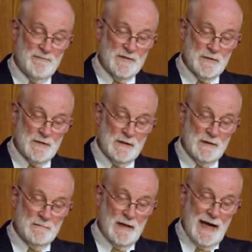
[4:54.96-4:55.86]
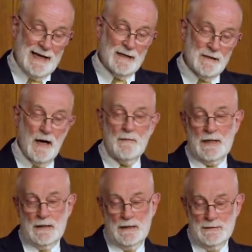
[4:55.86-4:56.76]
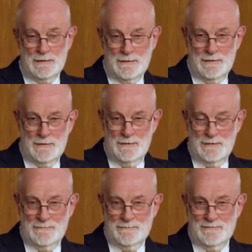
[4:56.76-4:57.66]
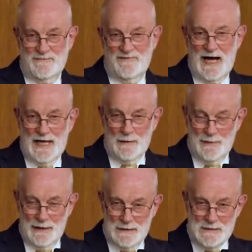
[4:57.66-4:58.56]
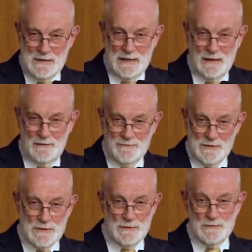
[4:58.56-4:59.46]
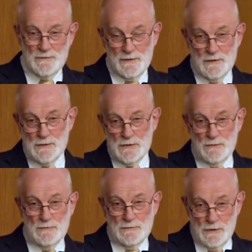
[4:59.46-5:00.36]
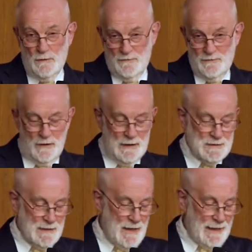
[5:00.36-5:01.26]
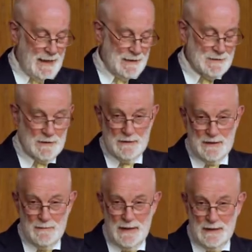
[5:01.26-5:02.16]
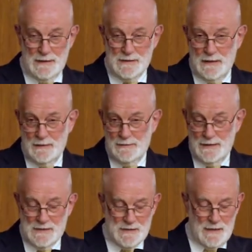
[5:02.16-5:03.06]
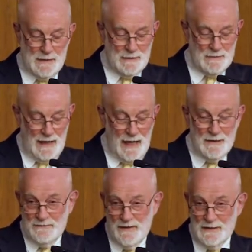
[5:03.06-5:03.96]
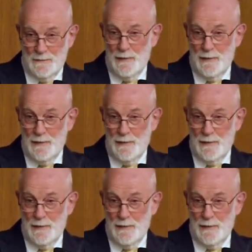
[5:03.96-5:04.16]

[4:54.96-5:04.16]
to the economic viability of the school for those who don't fall into that category. The money, it's a, it's a, uh, you know, how you divide the